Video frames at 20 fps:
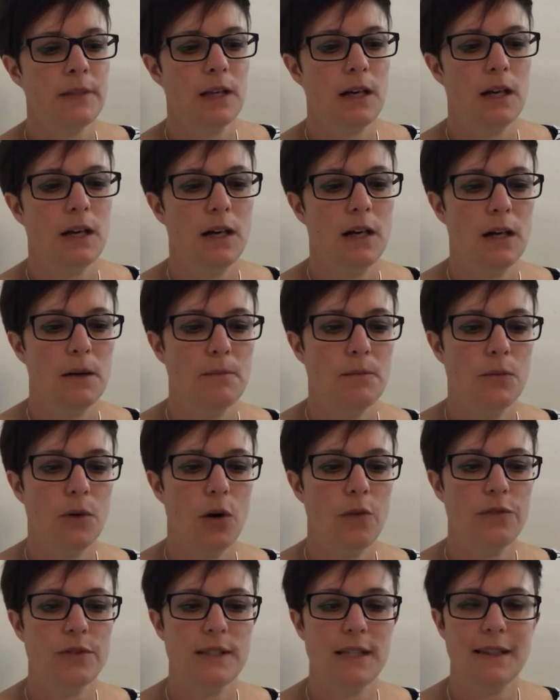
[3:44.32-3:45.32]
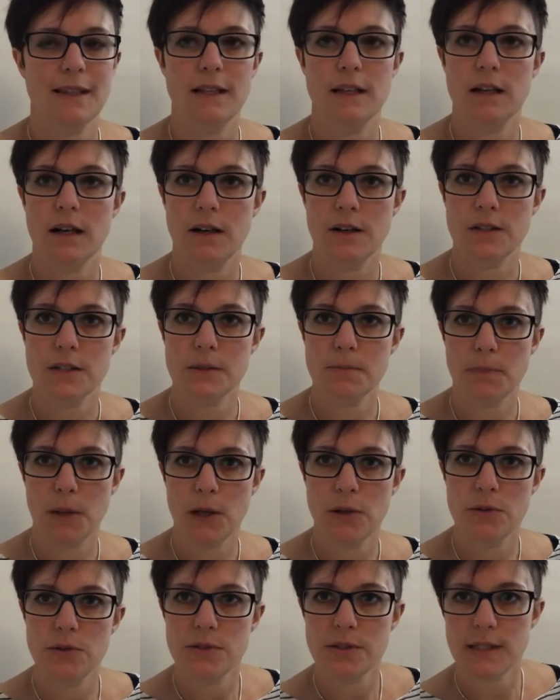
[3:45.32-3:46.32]
um, obviously the last
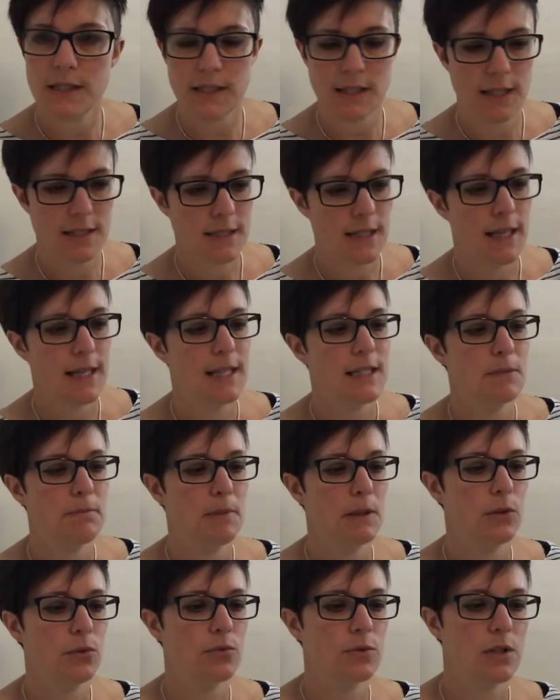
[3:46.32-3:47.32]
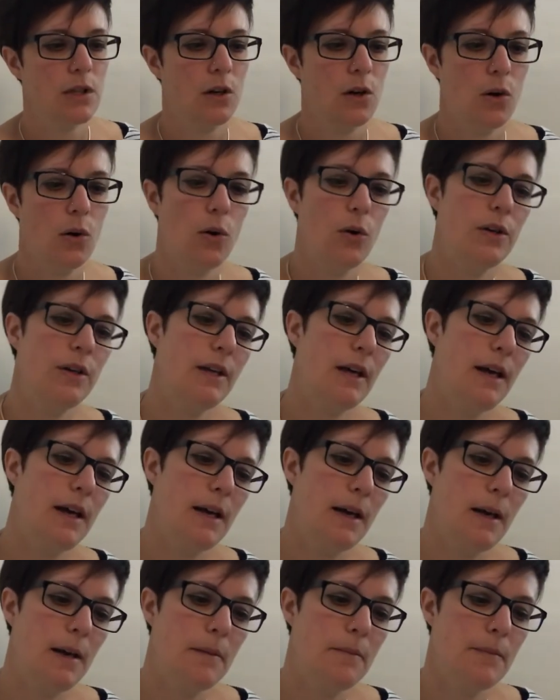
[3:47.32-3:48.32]
post is built on
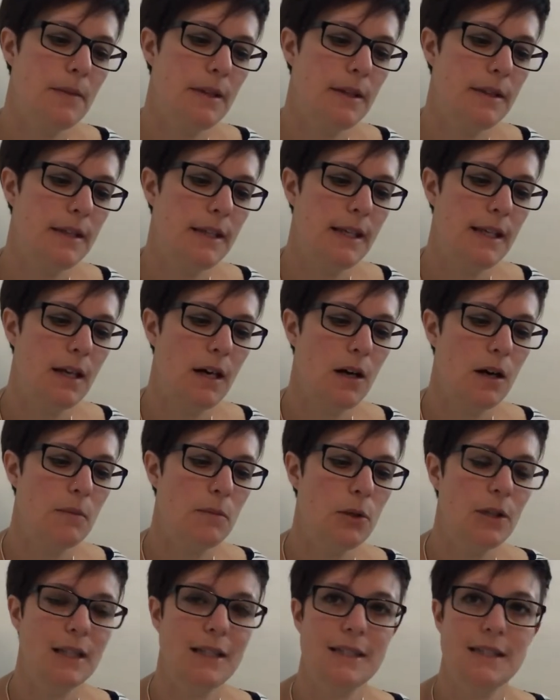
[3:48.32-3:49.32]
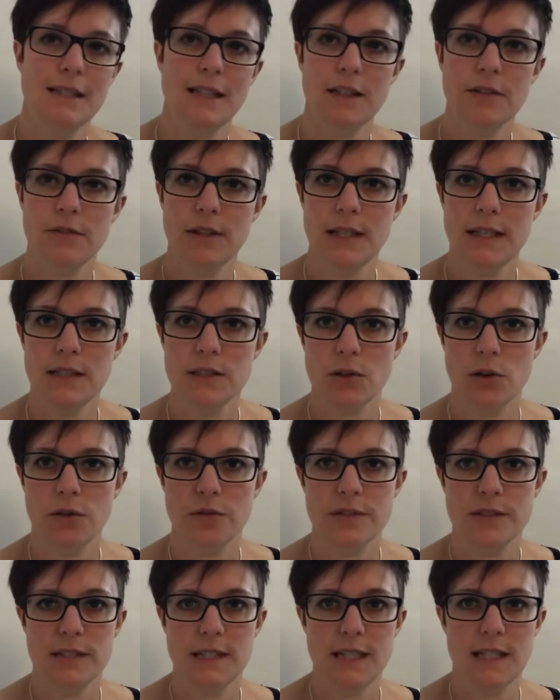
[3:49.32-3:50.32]
um, the harmonic series of
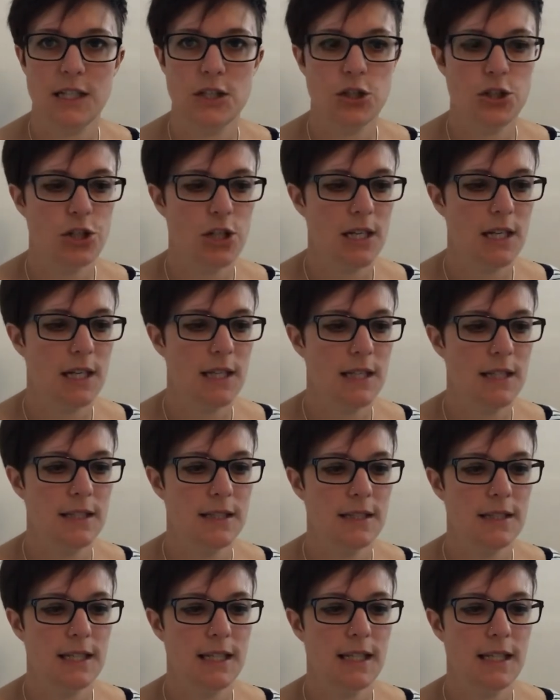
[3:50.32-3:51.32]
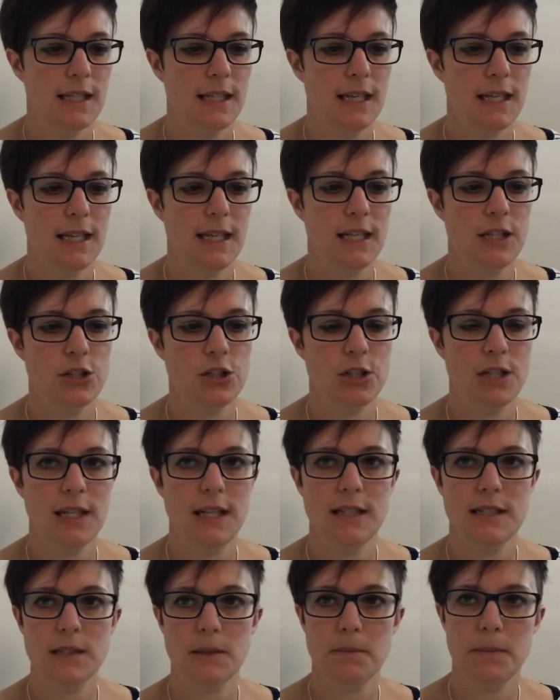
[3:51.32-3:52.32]
C, G, C, E,
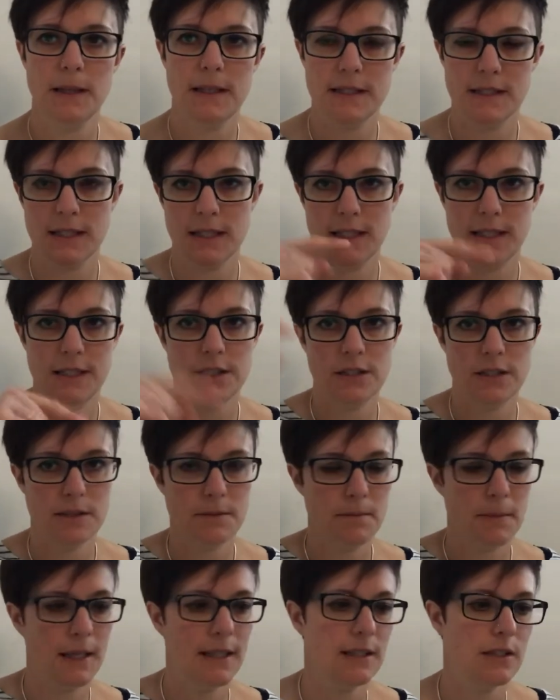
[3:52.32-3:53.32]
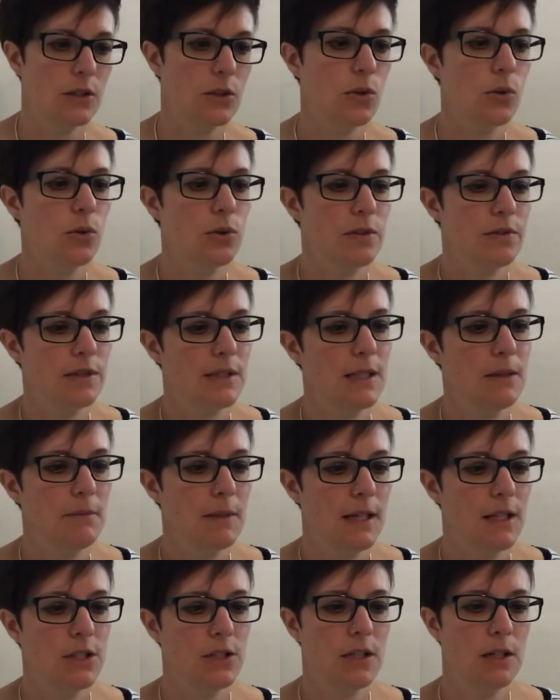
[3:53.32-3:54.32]
G. So basically just makes a chord of C
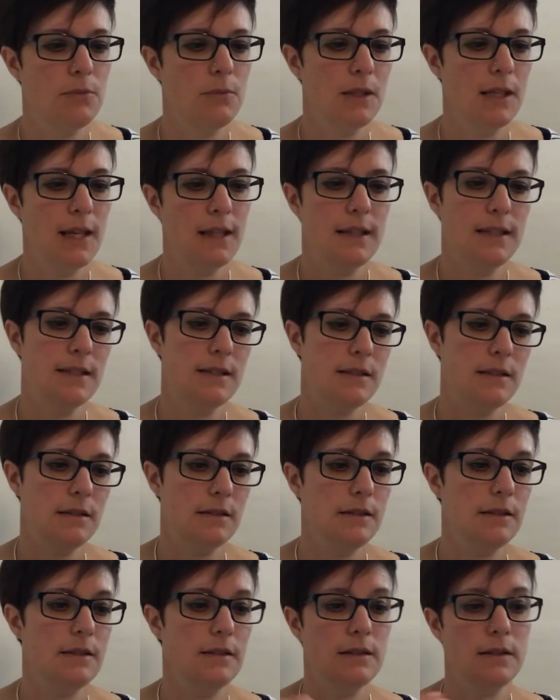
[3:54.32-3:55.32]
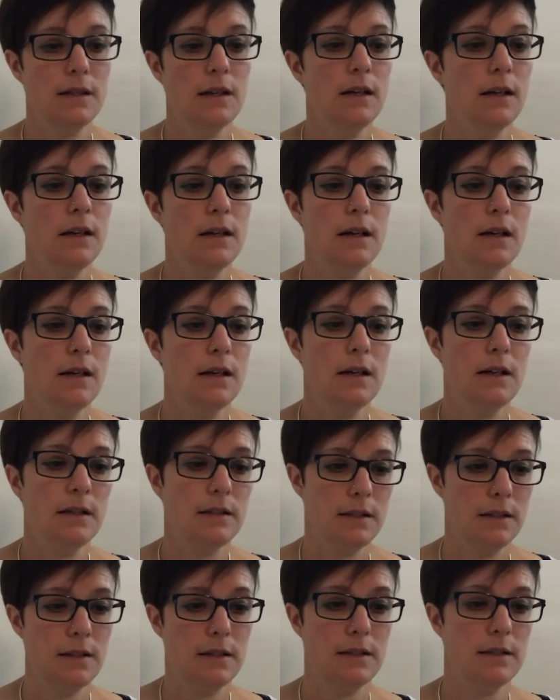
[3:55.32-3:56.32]
major and we get this da da
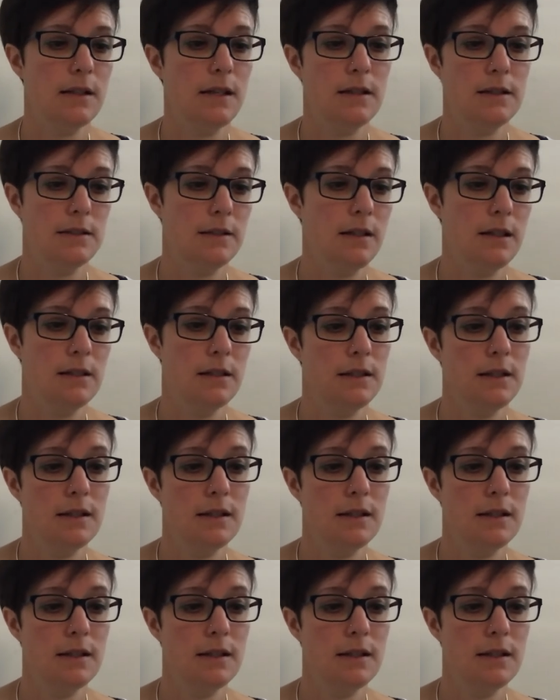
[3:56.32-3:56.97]
da da da da da